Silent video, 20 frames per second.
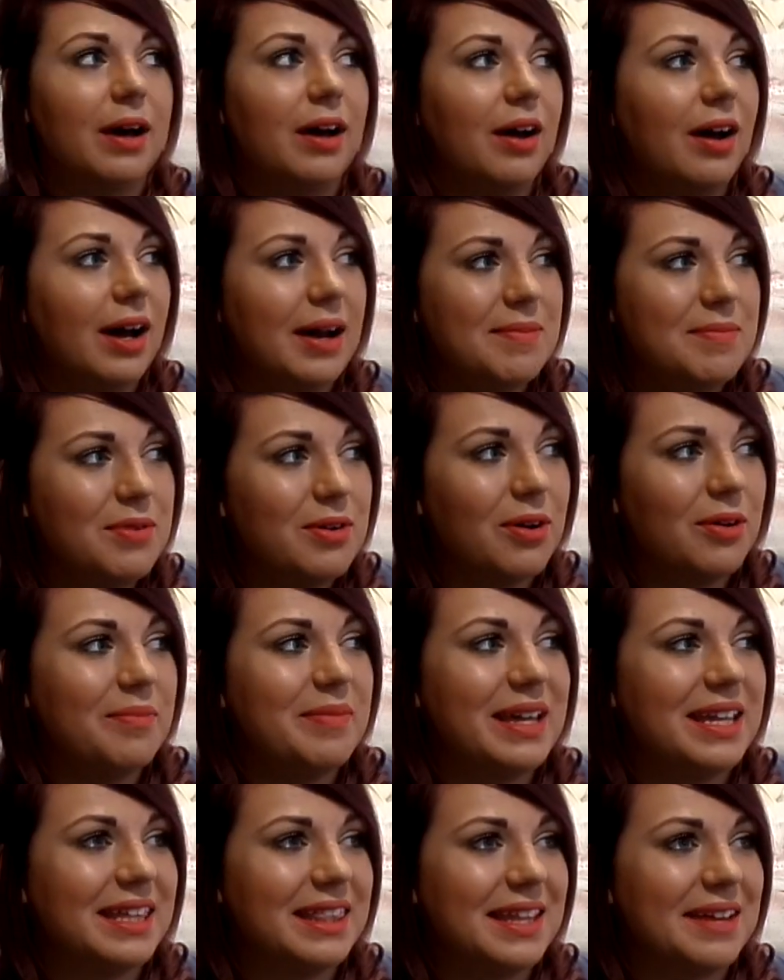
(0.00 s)
I'm not
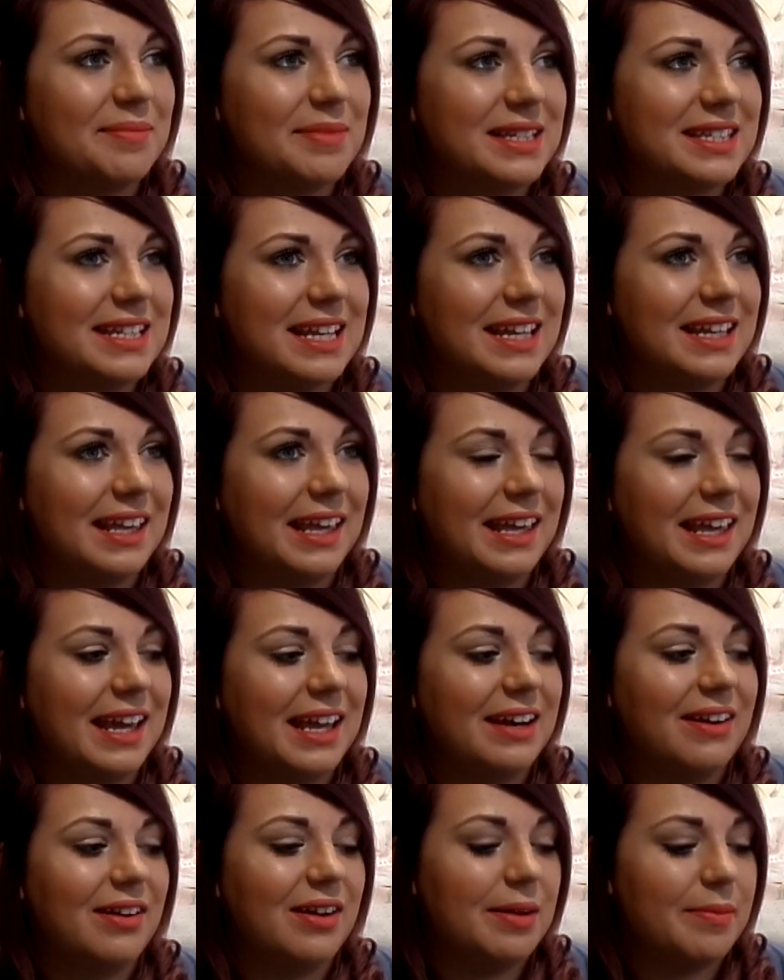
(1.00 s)
making that mistake again.
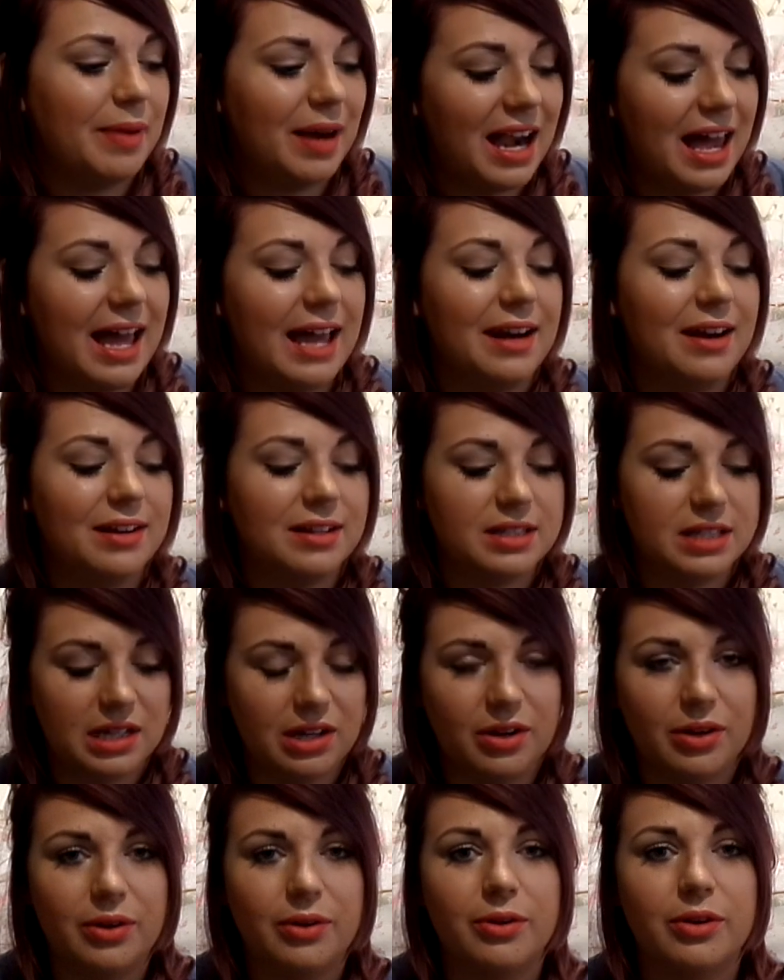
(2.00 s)
I plan to
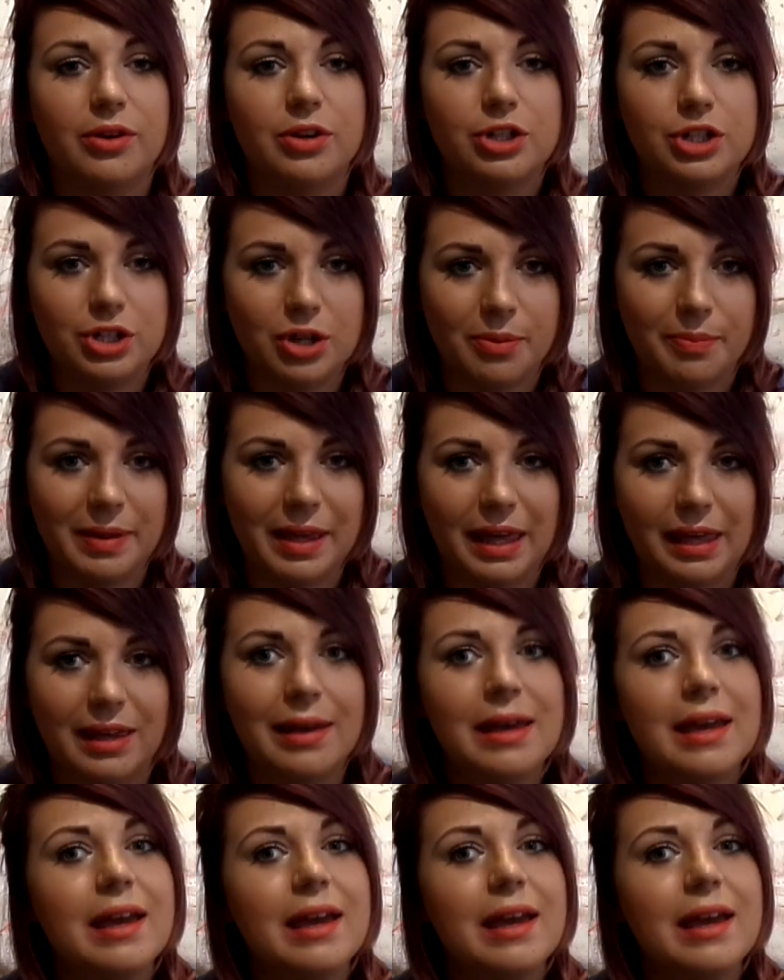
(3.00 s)
go shopping,